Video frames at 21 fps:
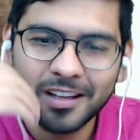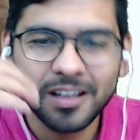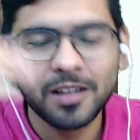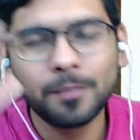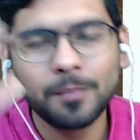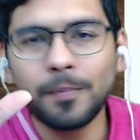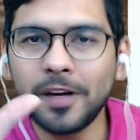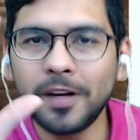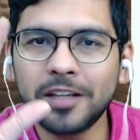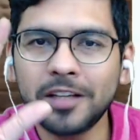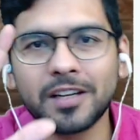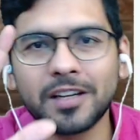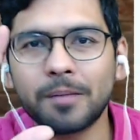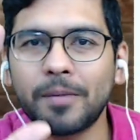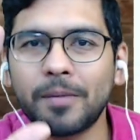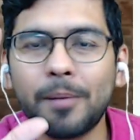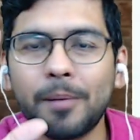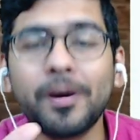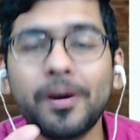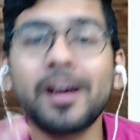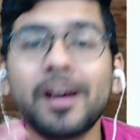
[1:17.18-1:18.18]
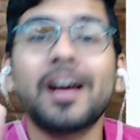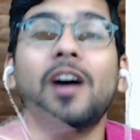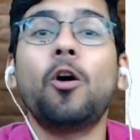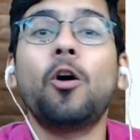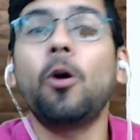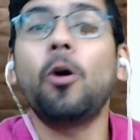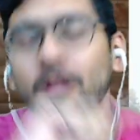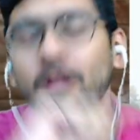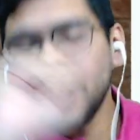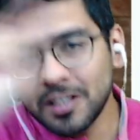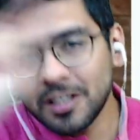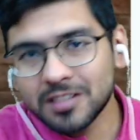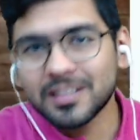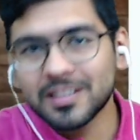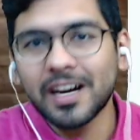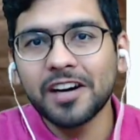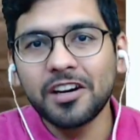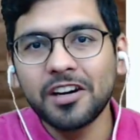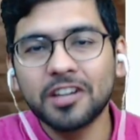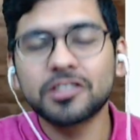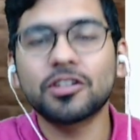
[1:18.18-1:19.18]
Please remember, all the
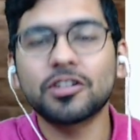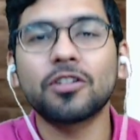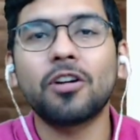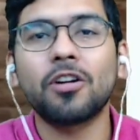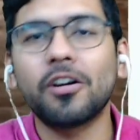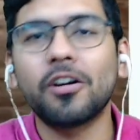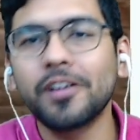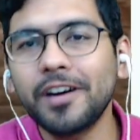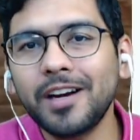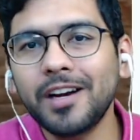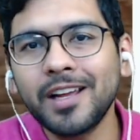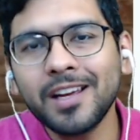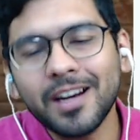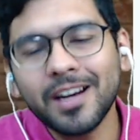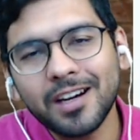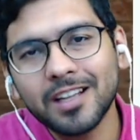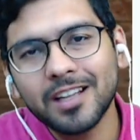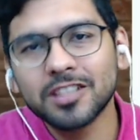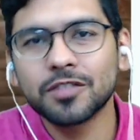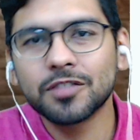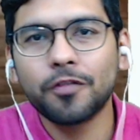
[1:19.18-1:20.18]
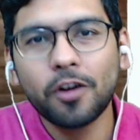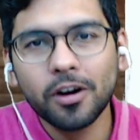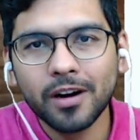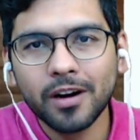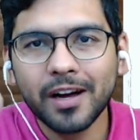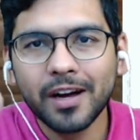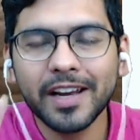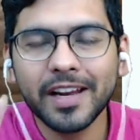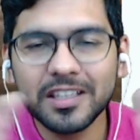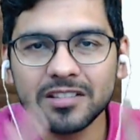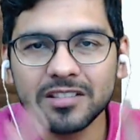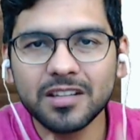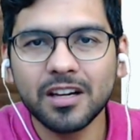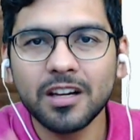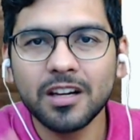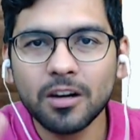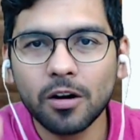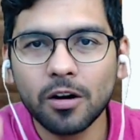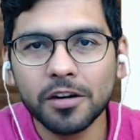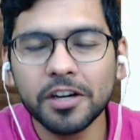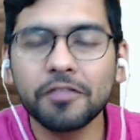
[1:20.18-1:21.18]
standards on auditing, it is for our external
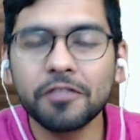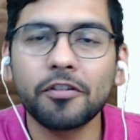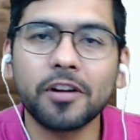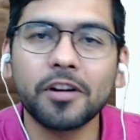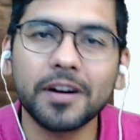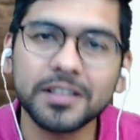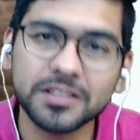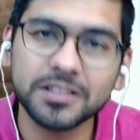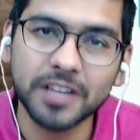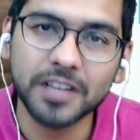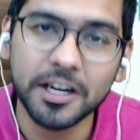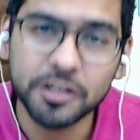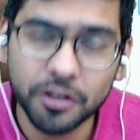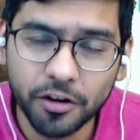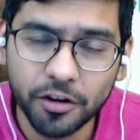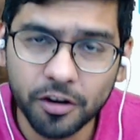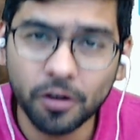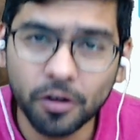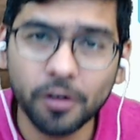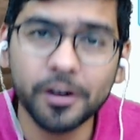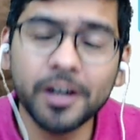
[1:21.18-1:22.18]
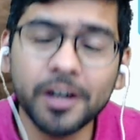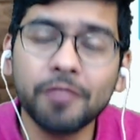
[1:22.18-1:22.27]
audit, for our statutory audit.